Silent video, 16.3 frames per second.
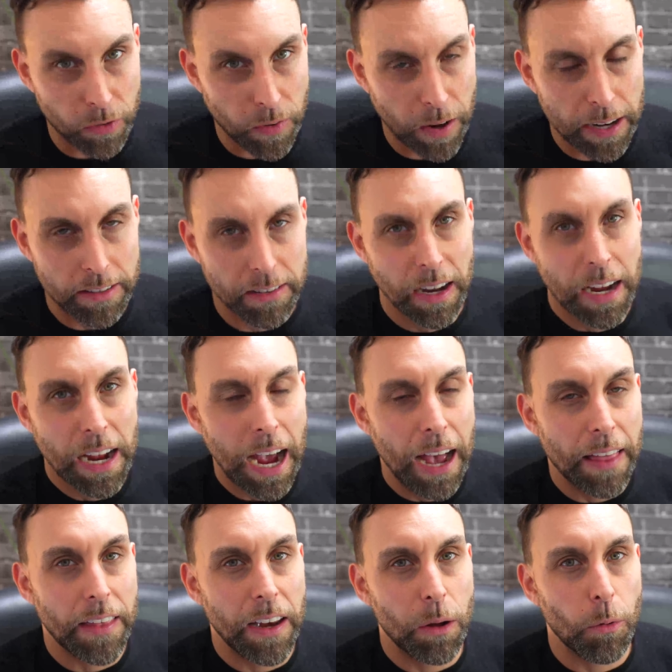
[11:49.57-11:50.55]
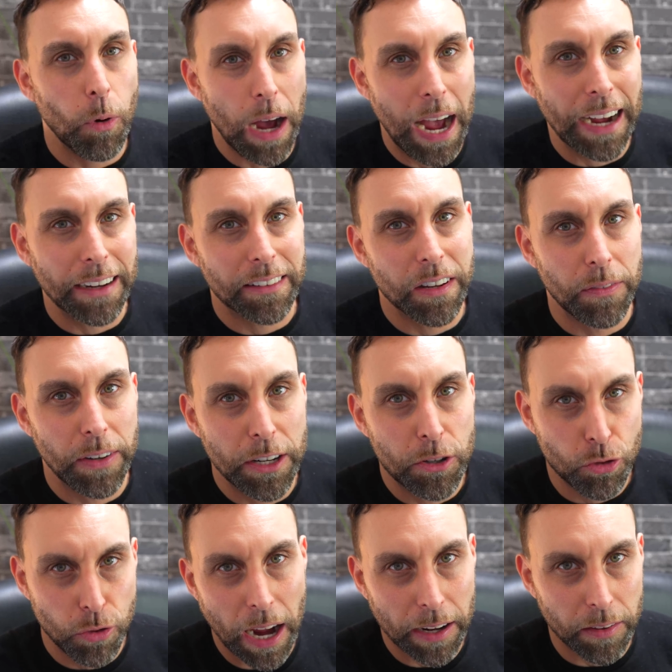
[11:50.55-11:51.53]
face, and then it will actively
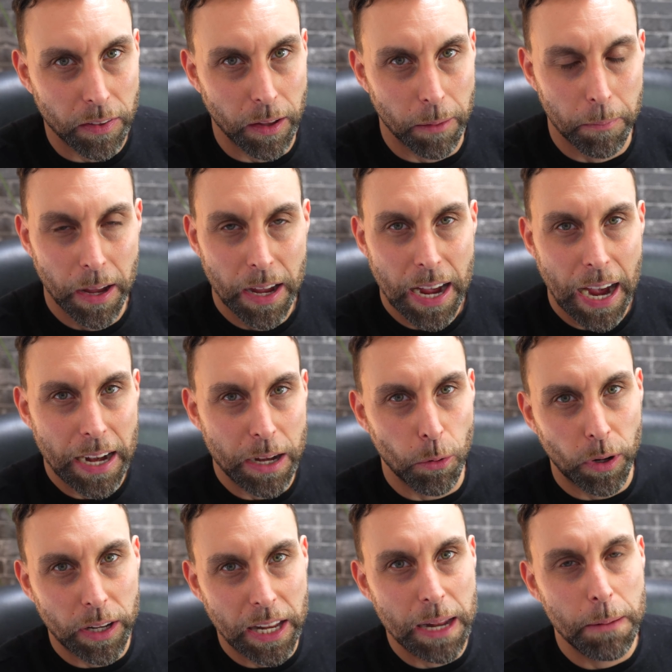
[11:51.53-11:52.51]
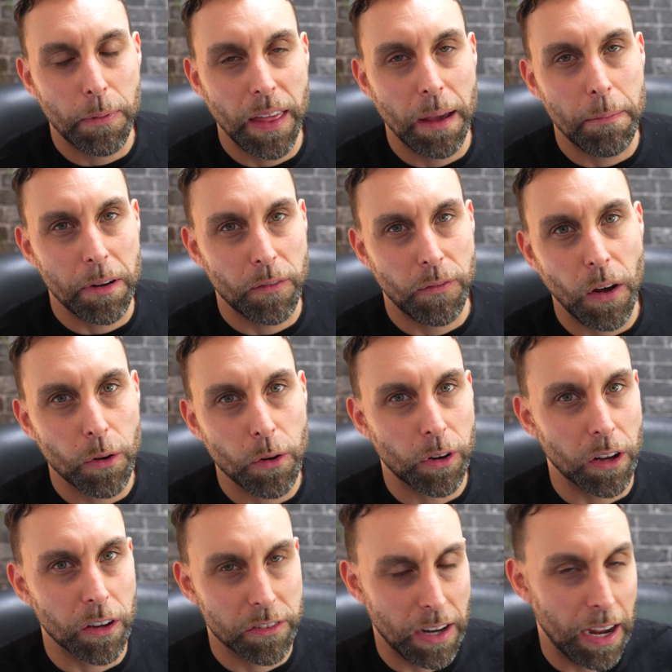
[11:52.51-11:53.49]
track them and it will keep them in
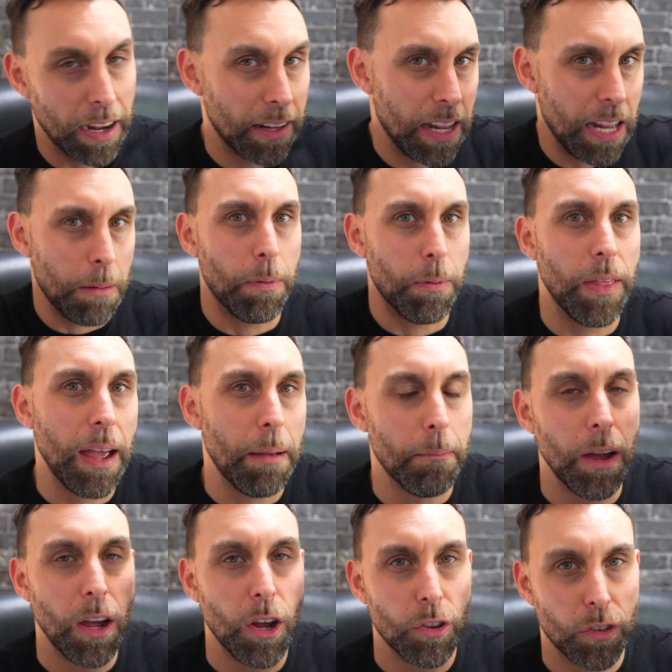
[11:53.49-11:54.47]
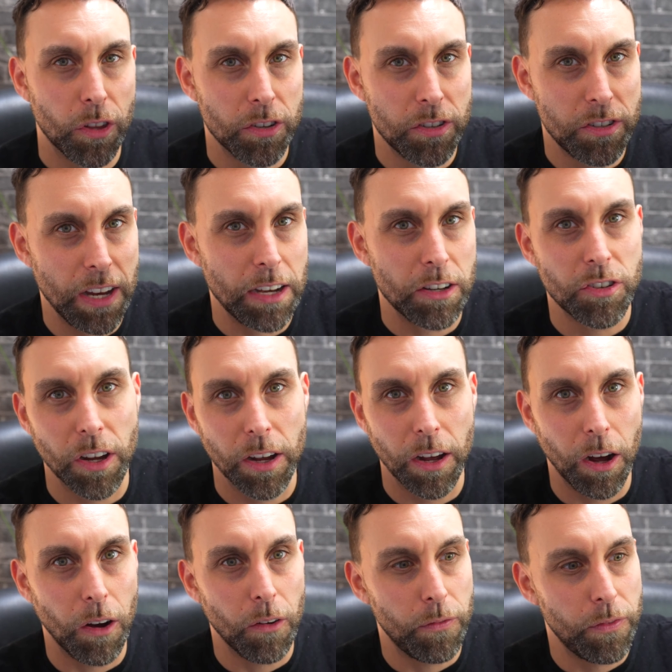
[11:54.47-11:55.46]
focus and keep them the center
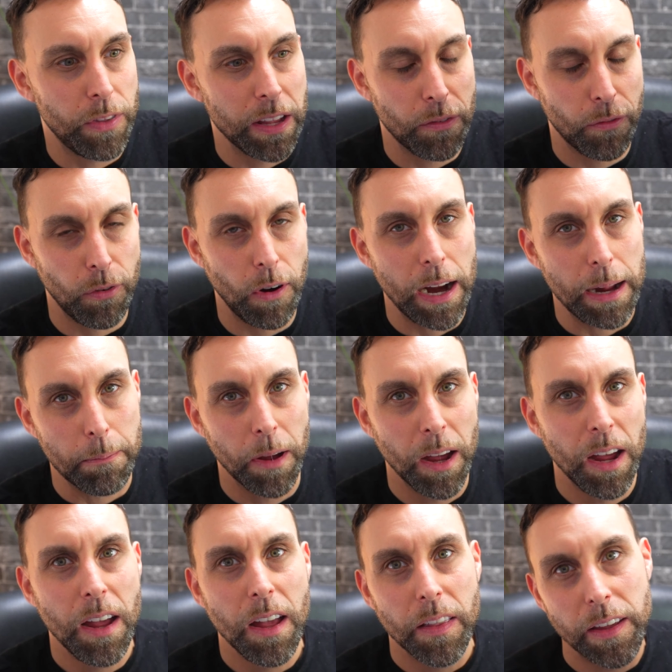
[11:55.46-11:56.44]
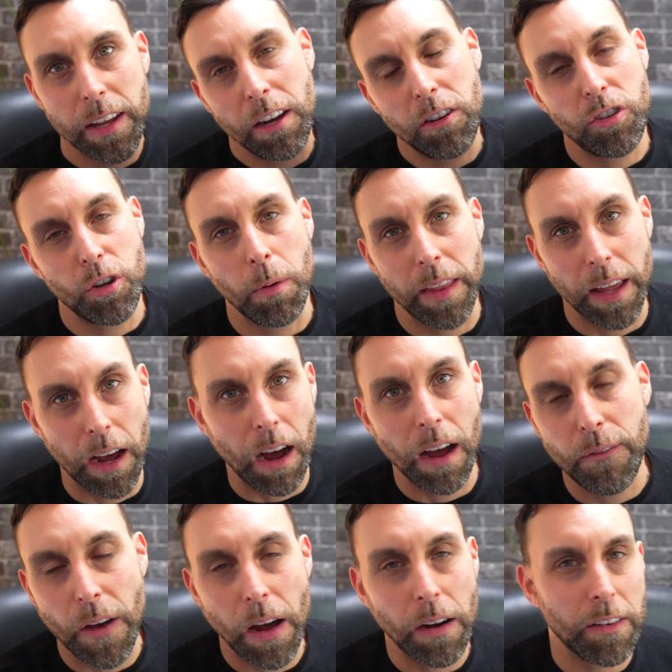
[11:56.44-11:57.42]
of the frame. The issue with it, I
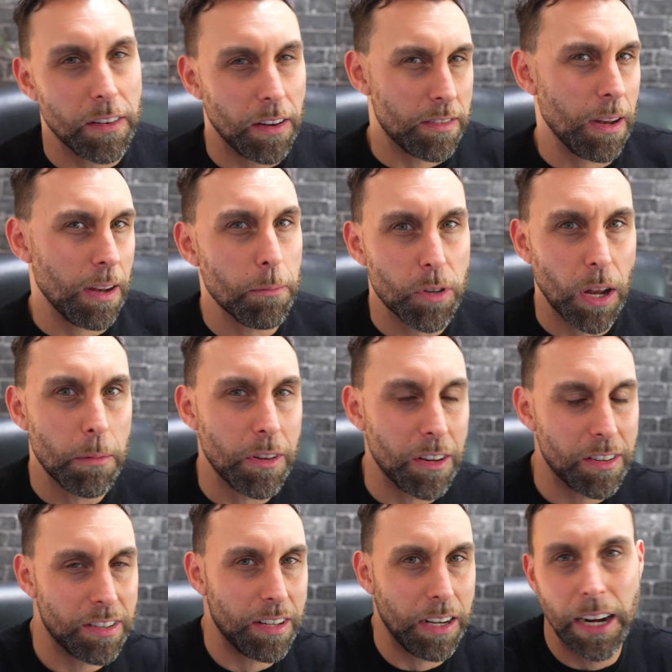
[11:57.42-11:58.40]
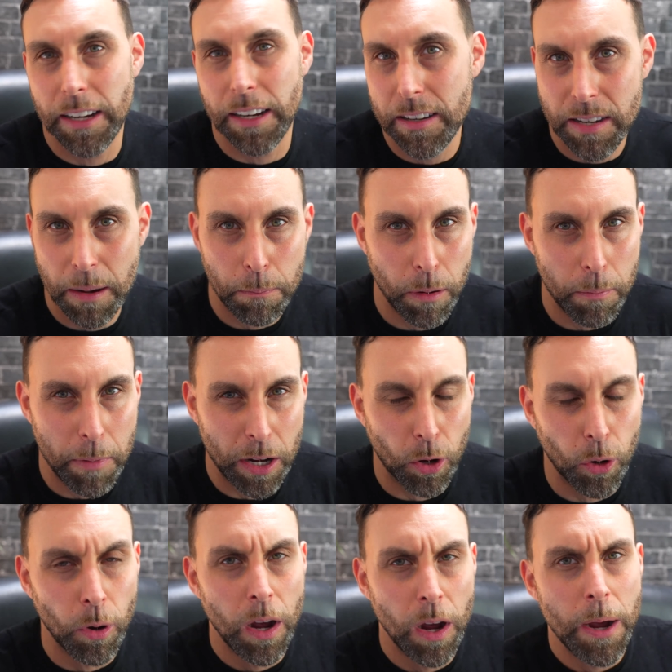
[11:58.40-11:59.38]
found, is that sometimes it's slightly
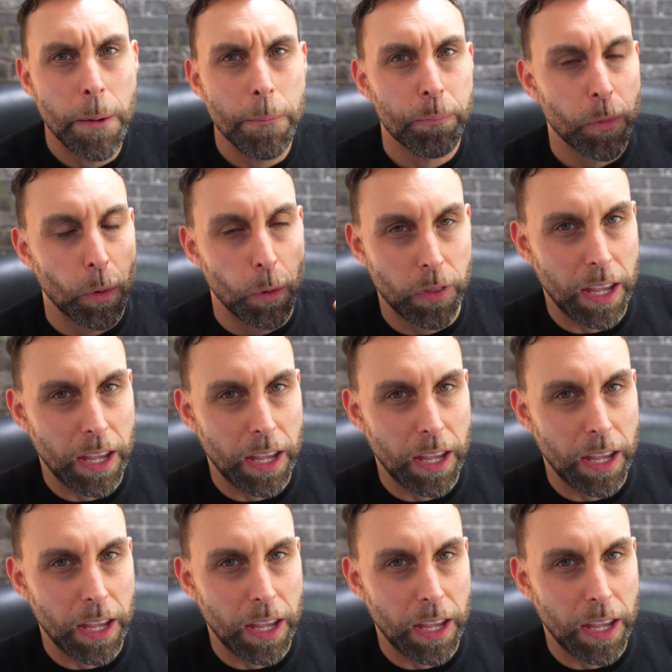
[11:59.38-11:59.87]
temperamental with